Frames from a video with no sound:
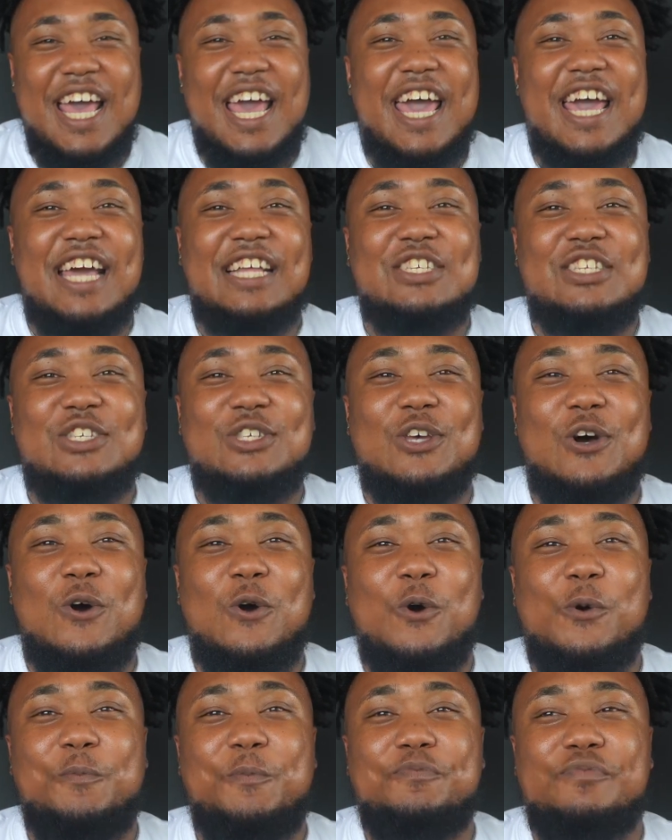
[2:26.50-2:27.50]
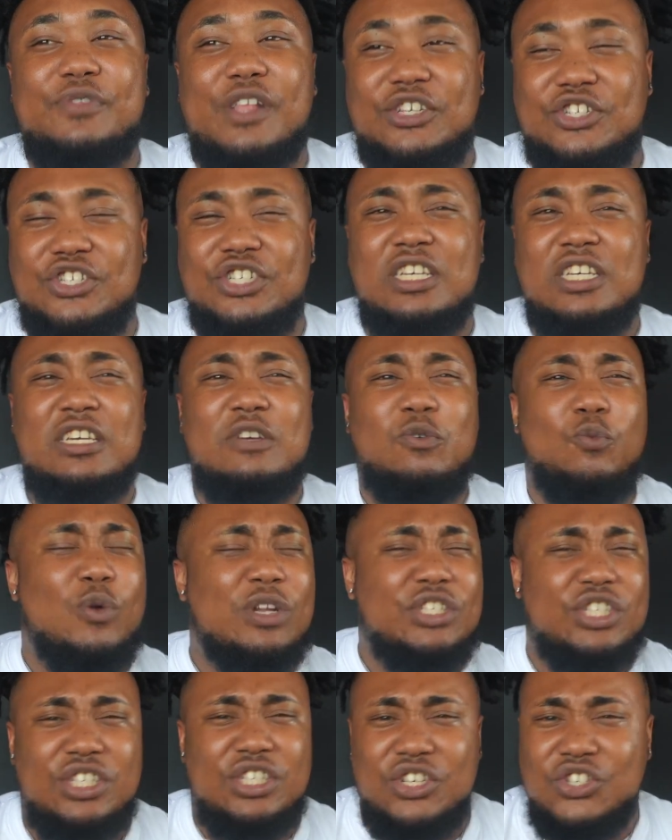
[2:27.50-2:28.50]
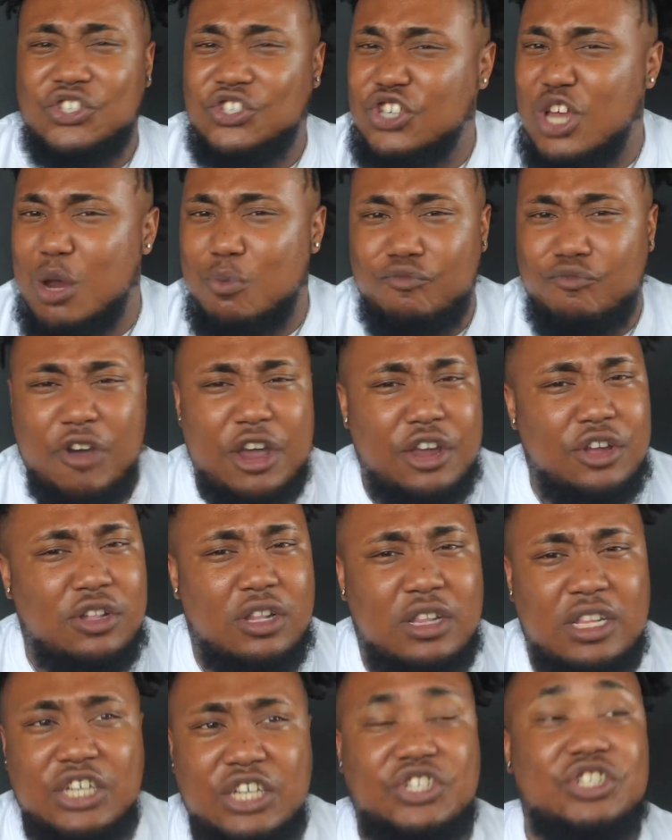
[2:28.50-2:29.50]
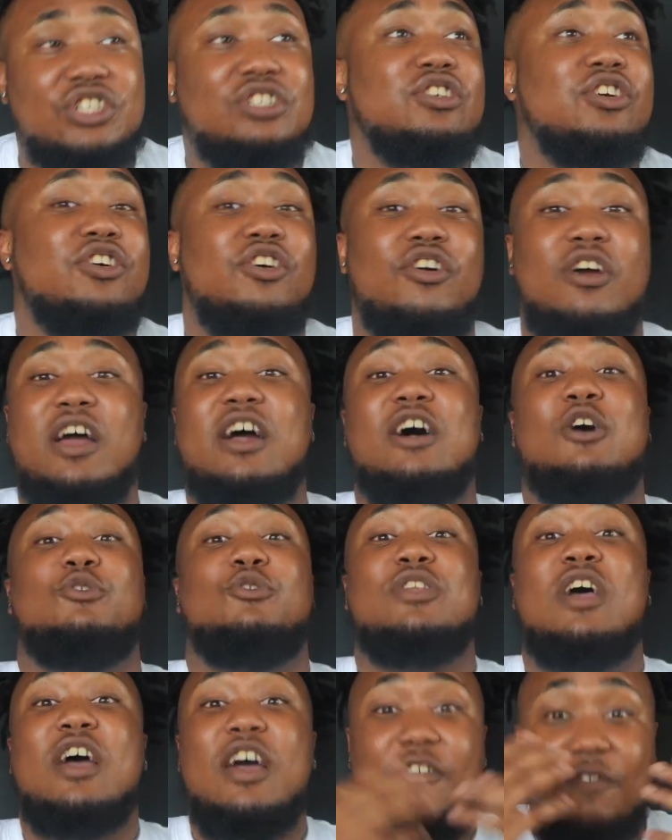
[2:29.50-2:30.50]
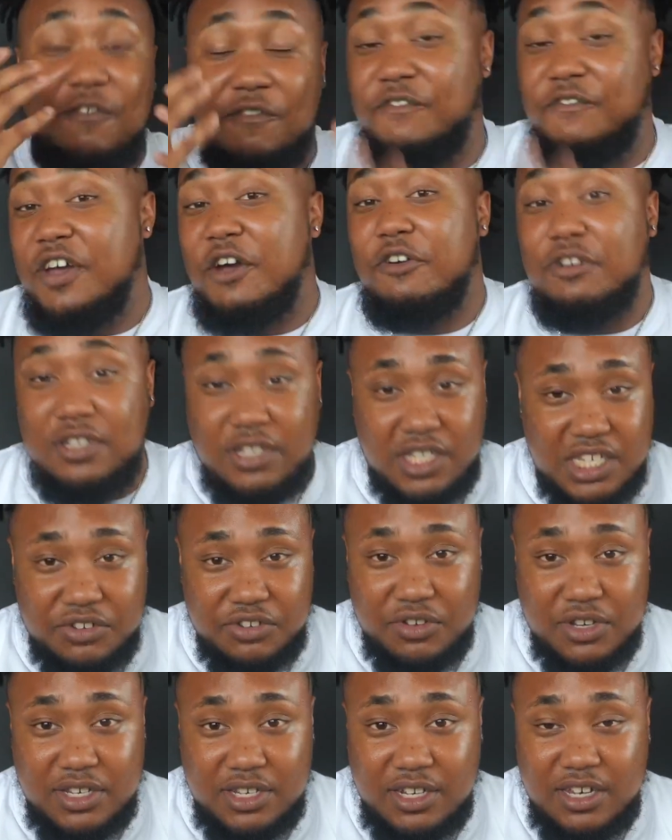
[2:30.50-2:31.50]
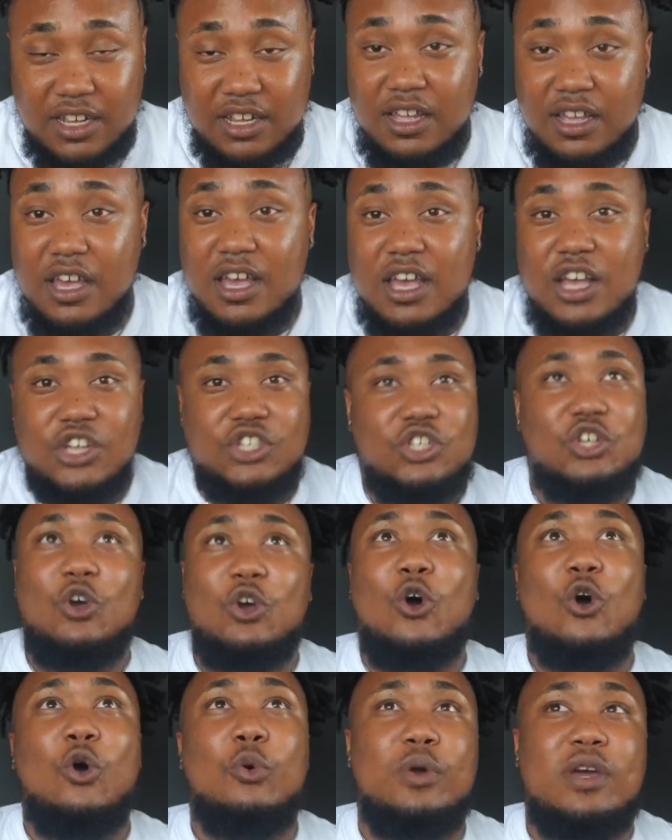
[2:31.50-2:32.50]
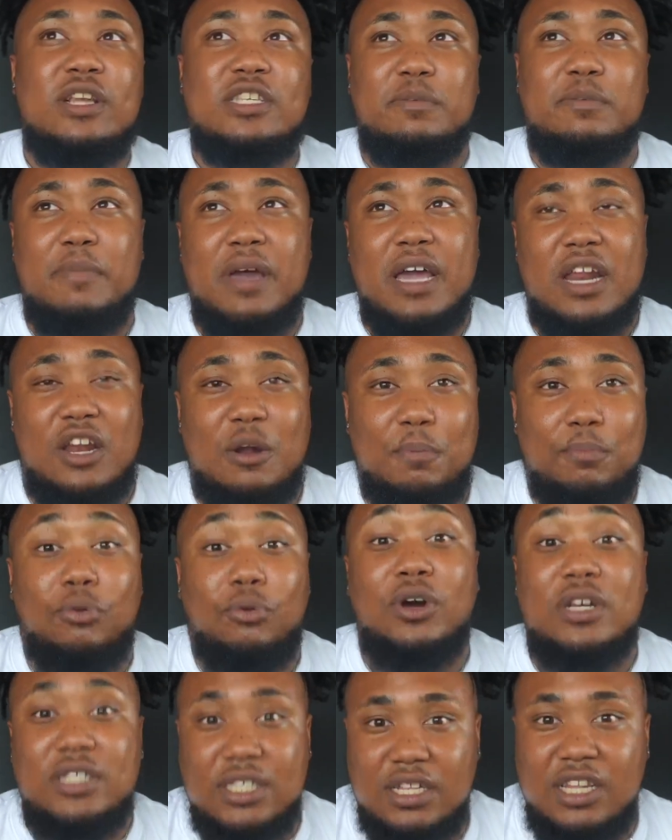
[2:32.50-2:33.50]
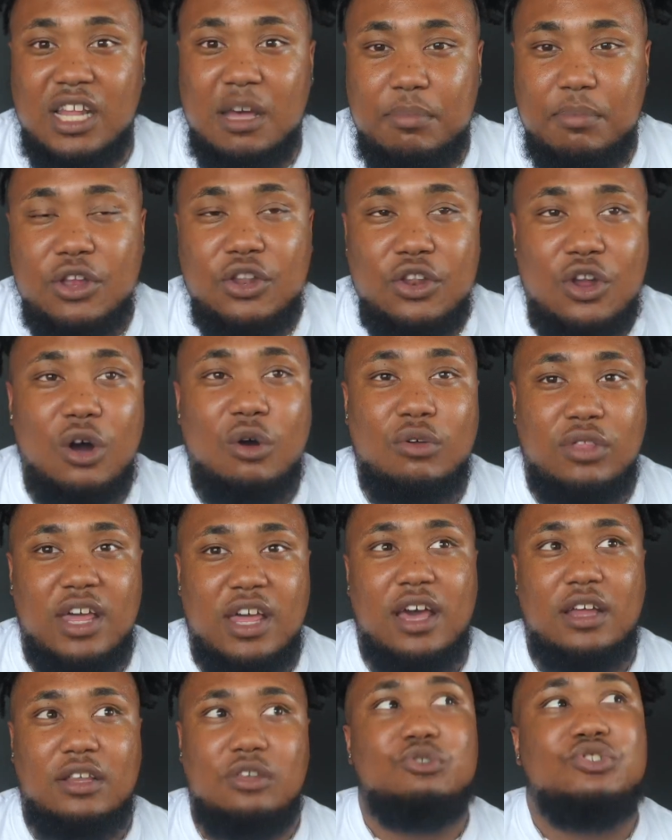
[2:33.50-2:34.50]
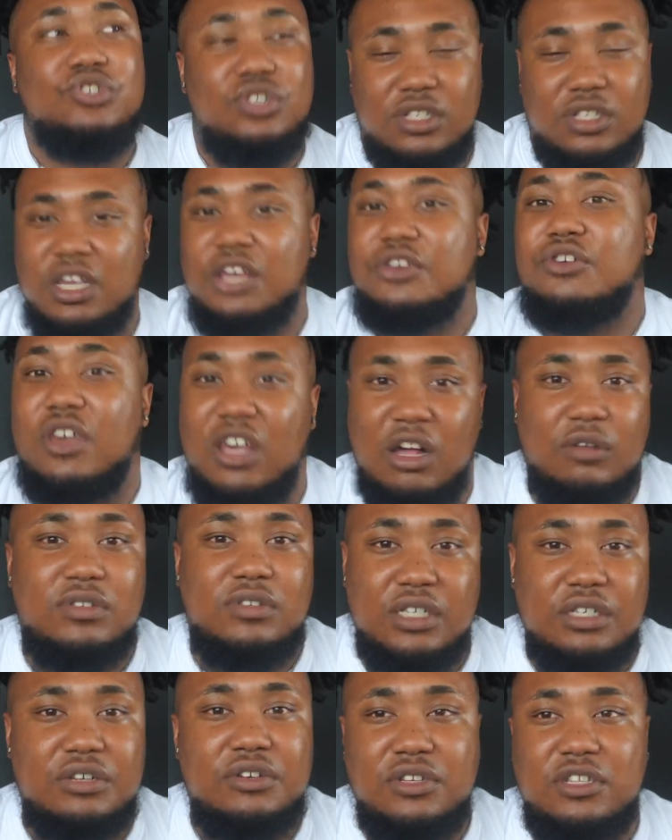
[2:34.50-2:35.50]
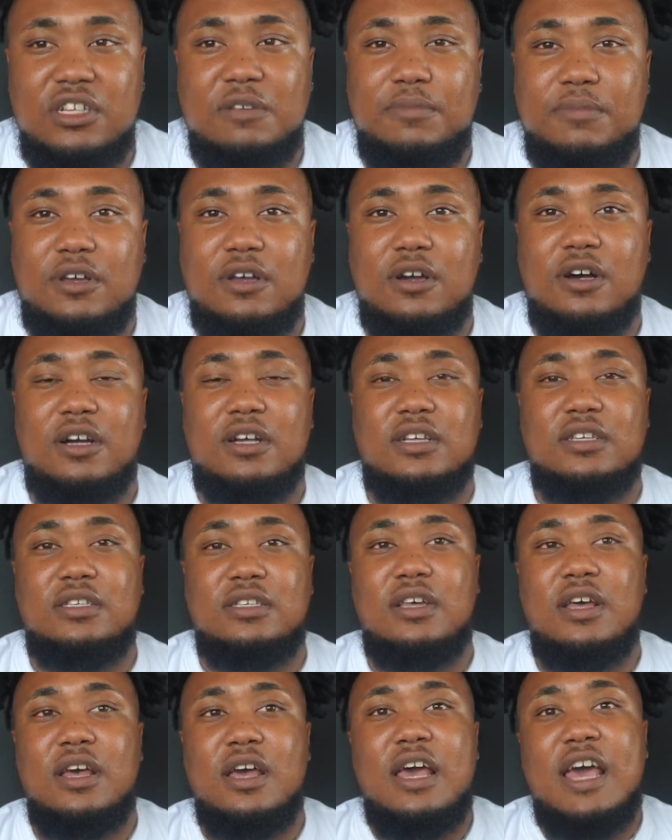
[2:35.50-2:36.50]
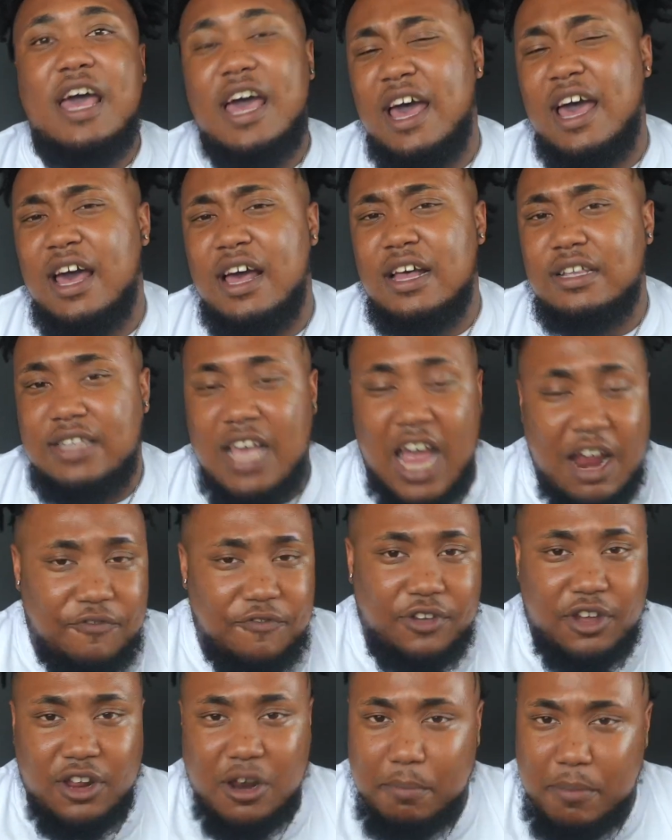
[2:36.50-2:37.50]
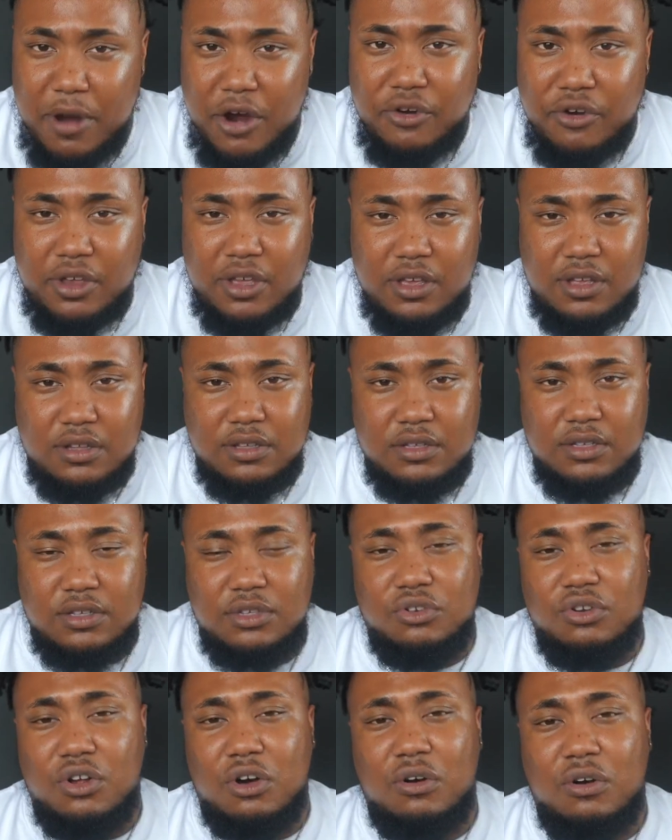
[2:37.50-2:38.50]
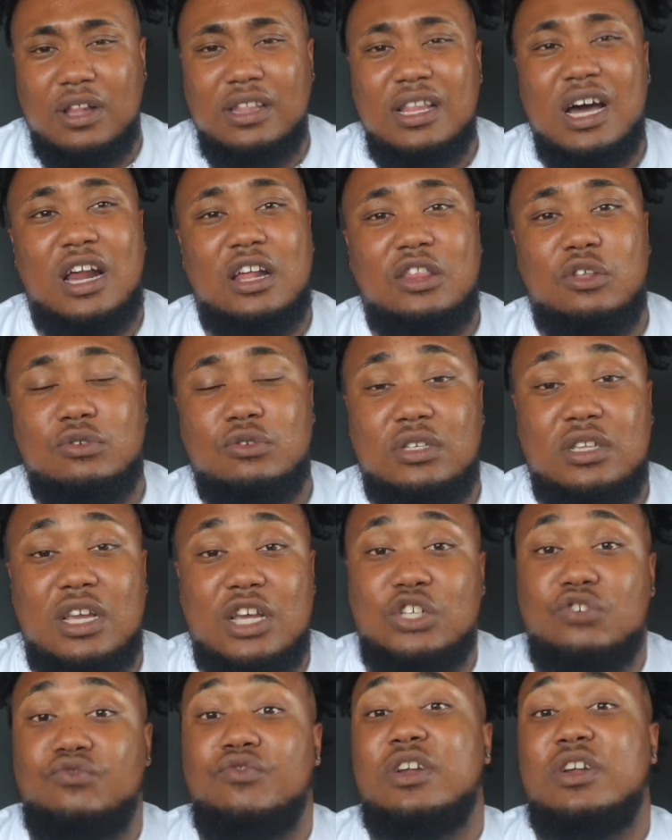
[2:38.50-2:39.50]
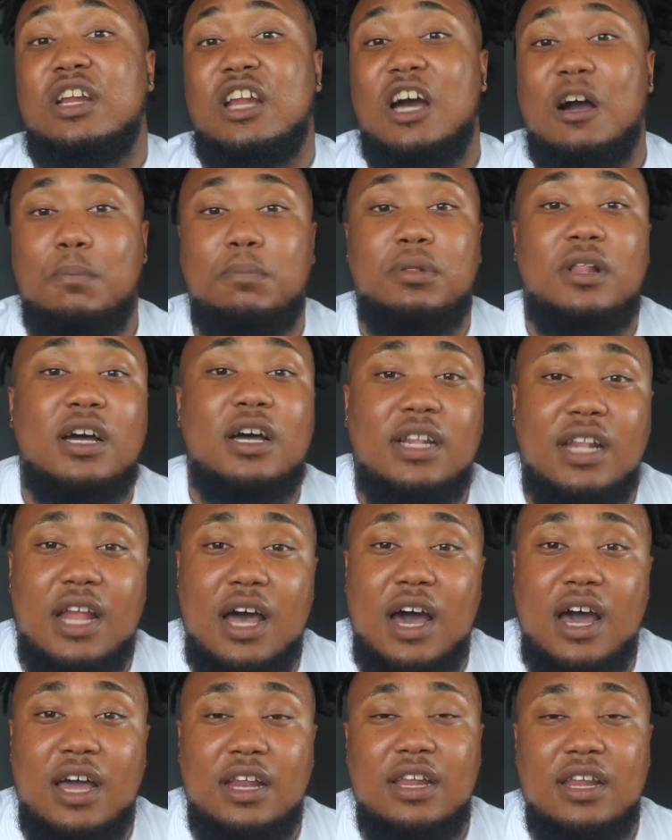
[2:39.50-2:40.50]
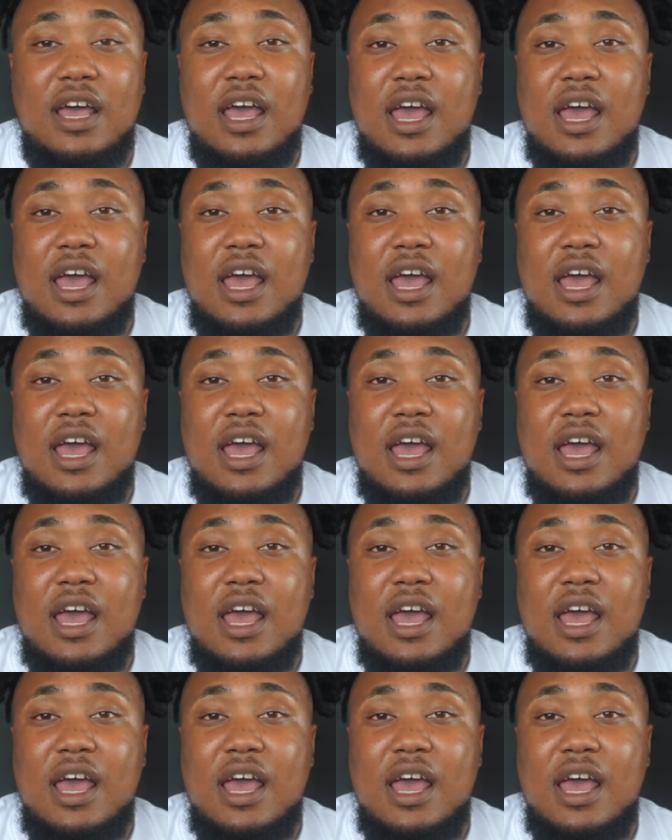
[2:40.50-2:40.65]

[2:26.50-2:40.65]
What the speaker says: And so she went to the gym regularly. She took her health very seriously. She always made it a point to let me know that you should take your health seriously because as African Americans, a lot of those things run in our bloodline.